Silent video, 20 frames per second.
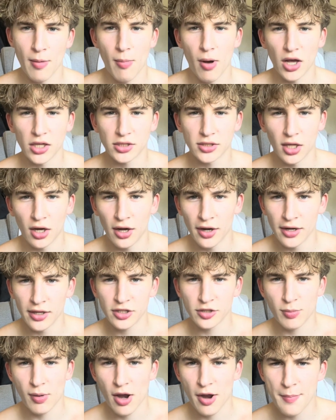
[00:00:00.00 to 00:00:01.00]
but I started
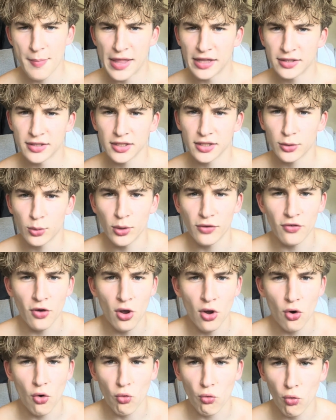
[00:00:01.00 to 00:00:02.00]
experimenting with
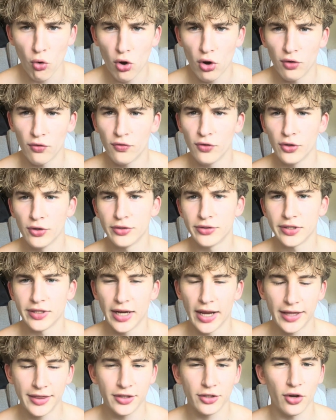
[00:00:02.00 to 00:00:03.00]
raw foods and
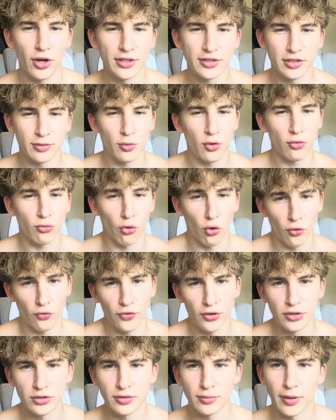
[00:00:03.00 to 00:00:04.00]
integrating more raw
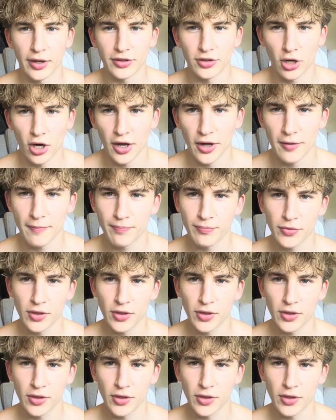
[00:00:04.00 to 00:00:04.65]
foods in my diet.